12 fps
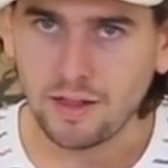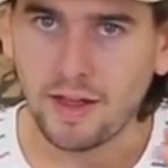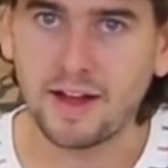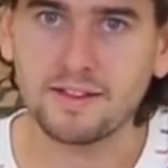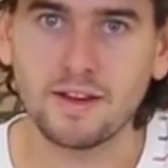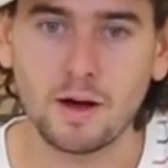
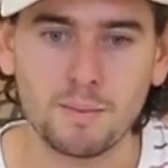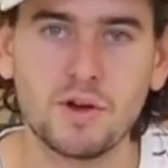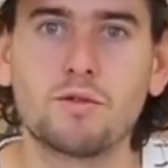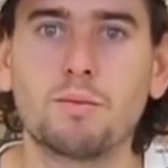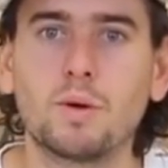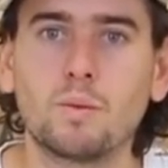that's our
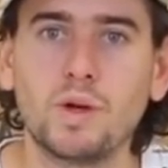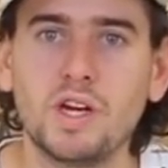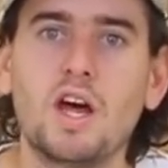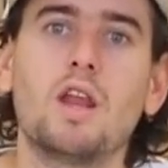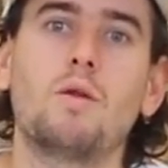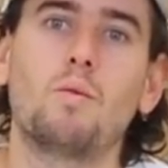measurement we
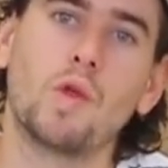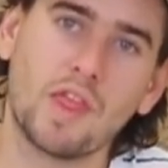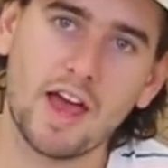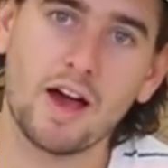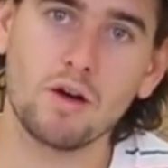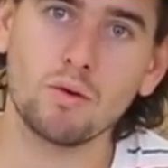done
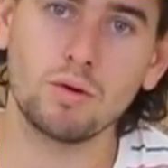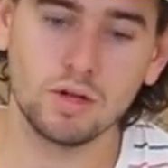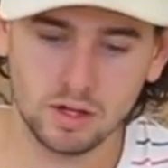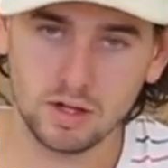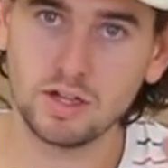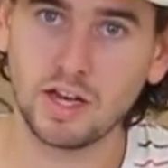with our
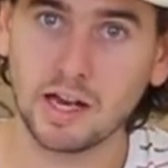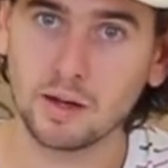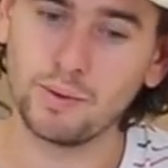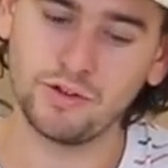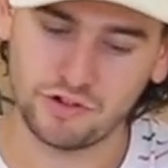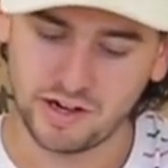
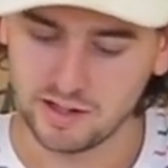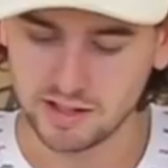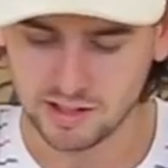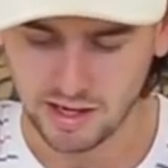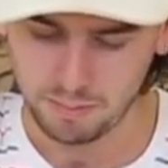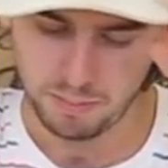yellow
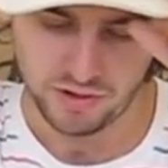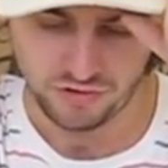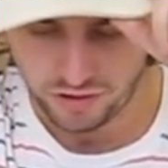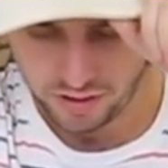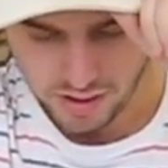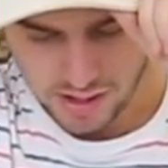Australian tape
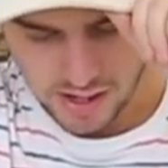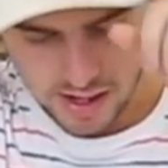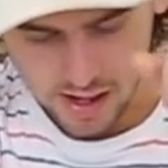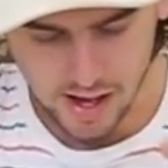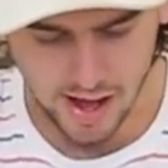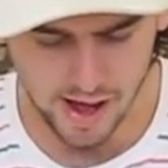measure.
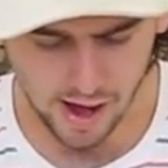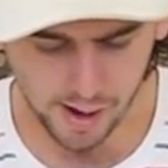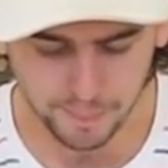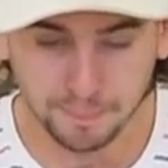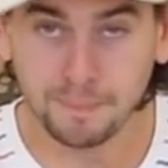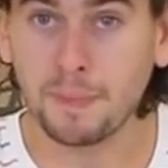
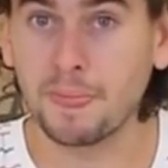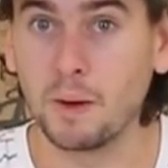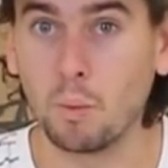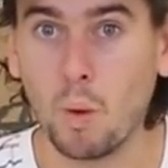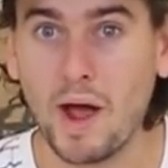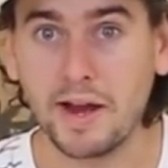
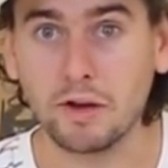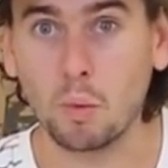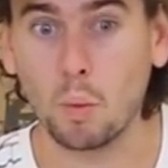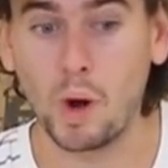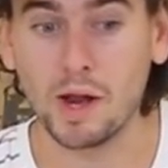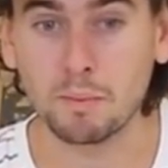The weight,
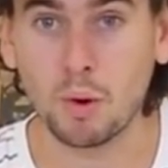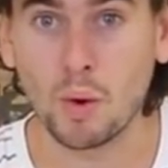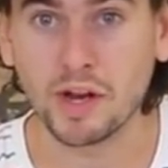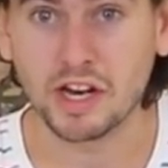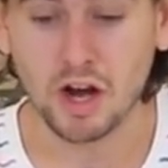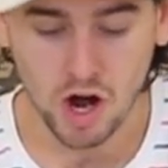
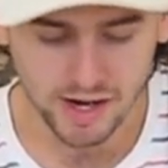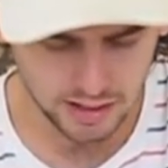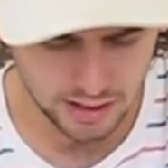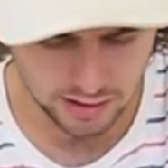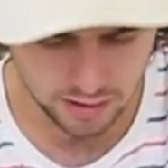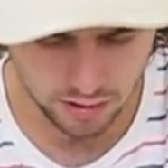1.9
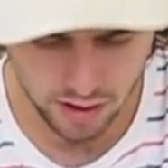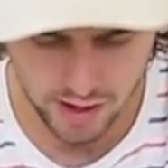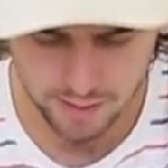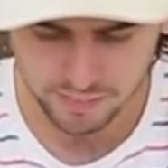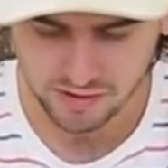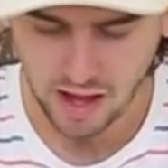
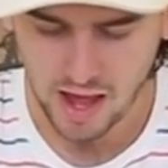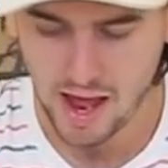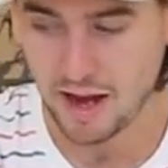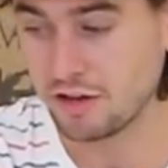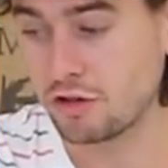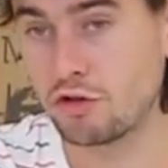kilograms
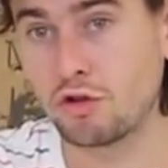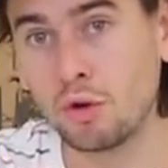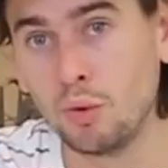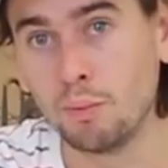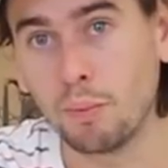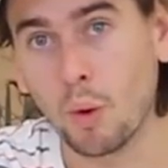and
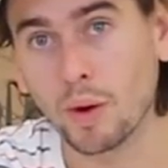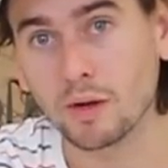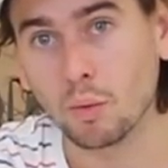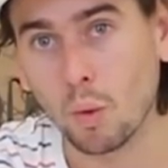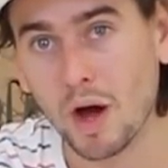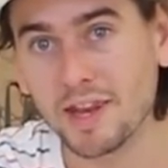
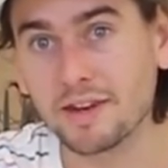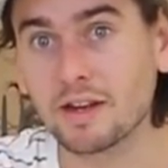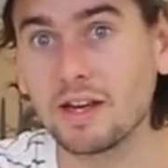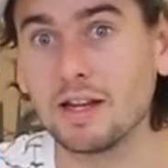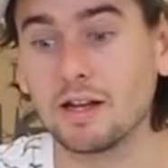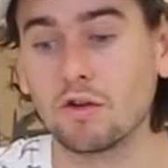2.1
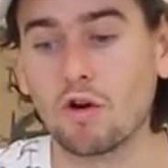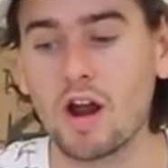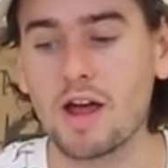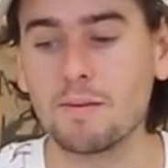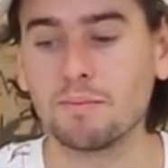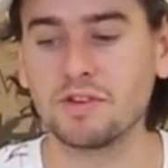
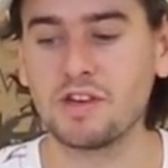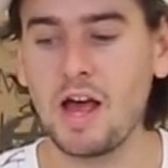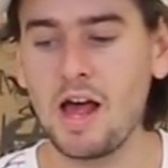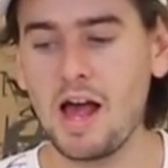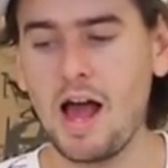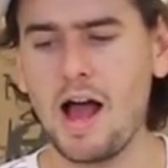kilograms.
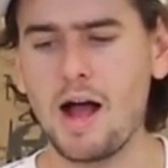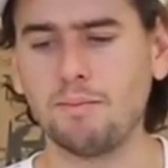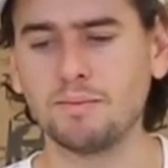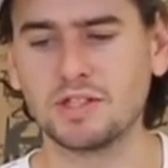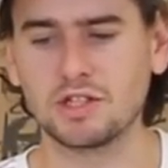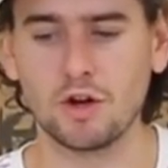
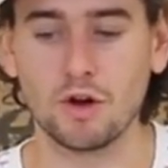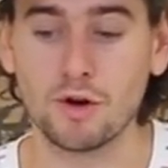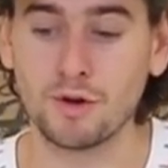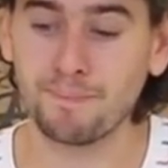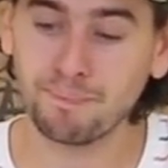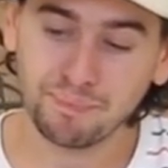
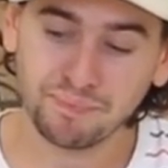So